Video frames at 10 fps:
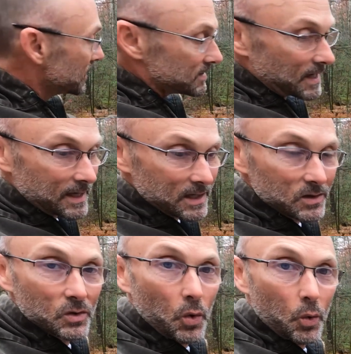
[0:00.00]
the second
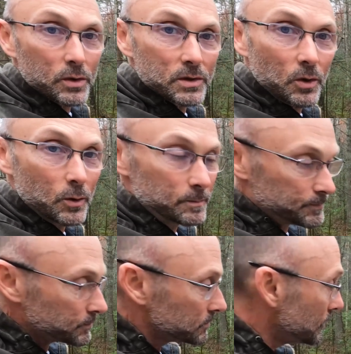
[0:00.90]
torso
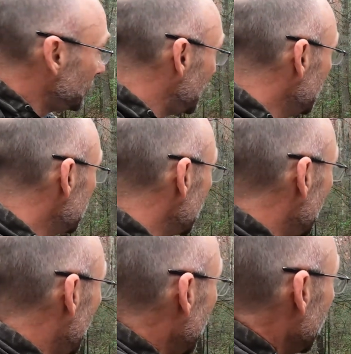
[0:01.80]

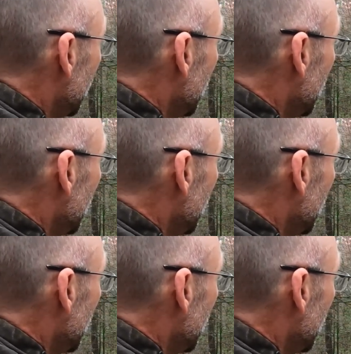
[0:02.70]
silhouette,